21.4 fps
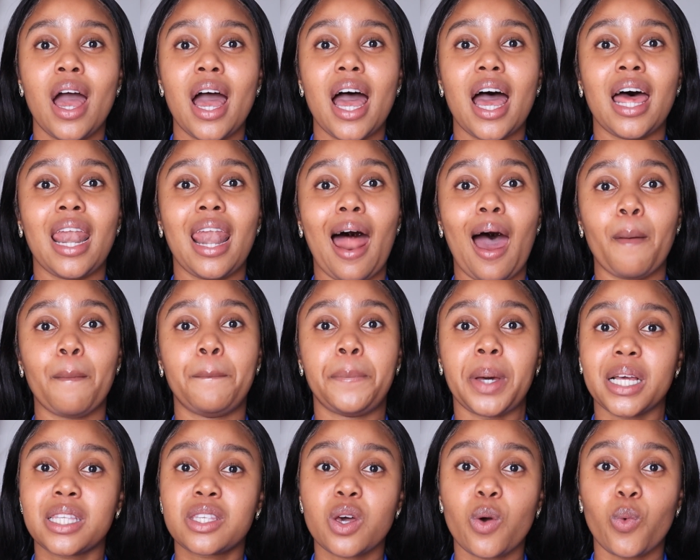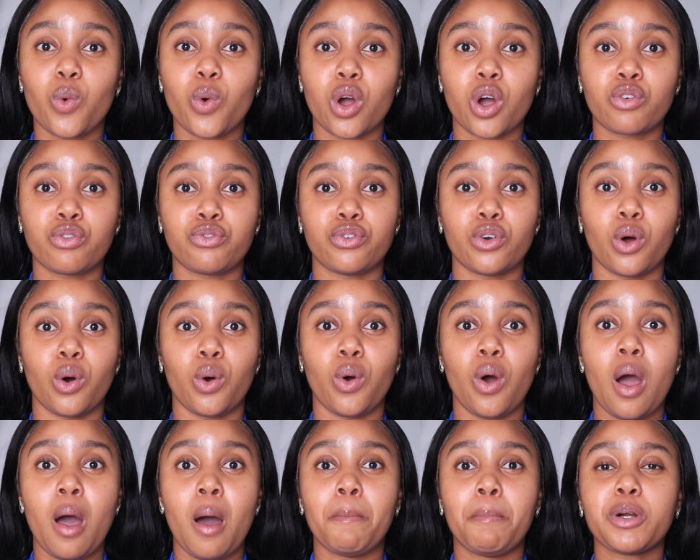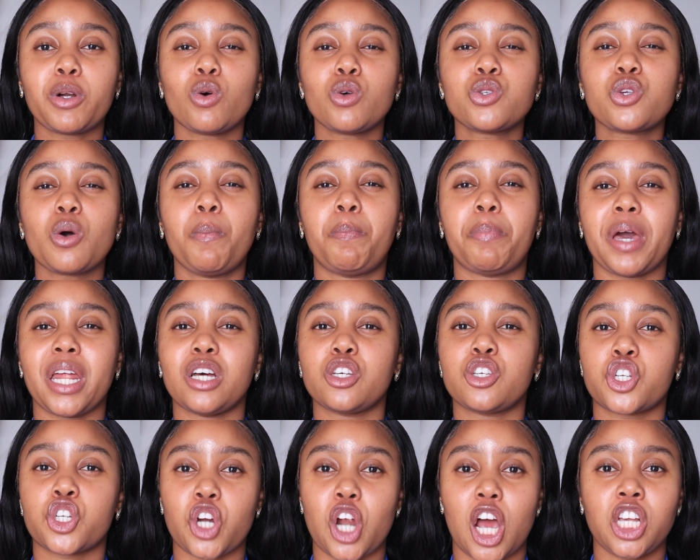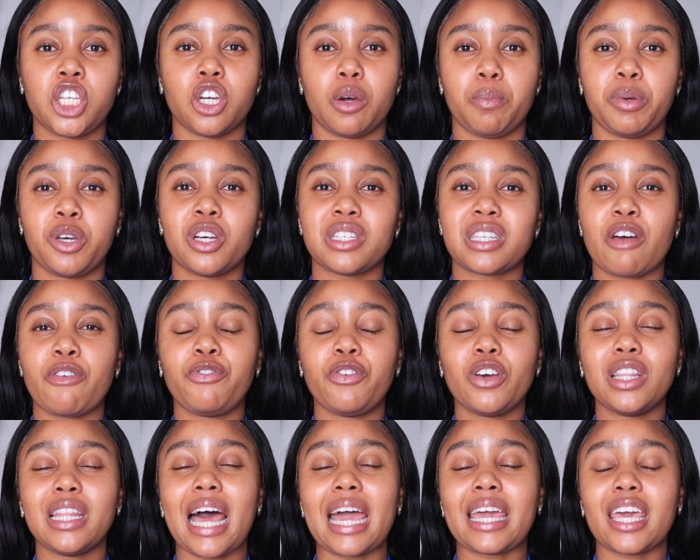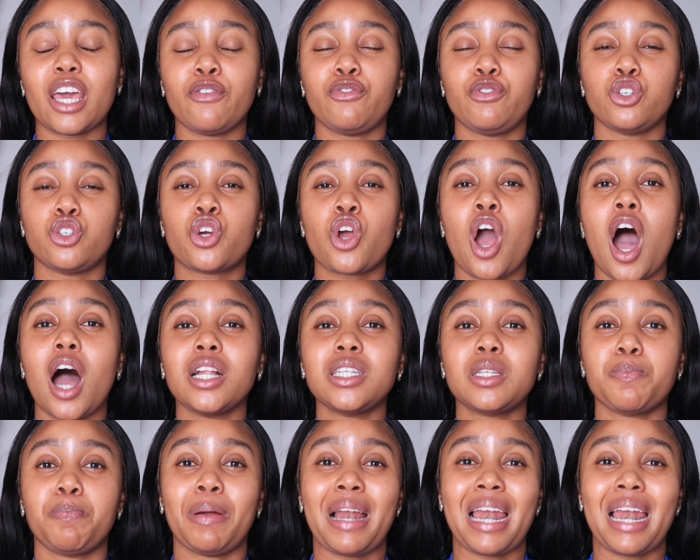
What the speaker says: allow better workflow, but also better structure, because I feel like if you can't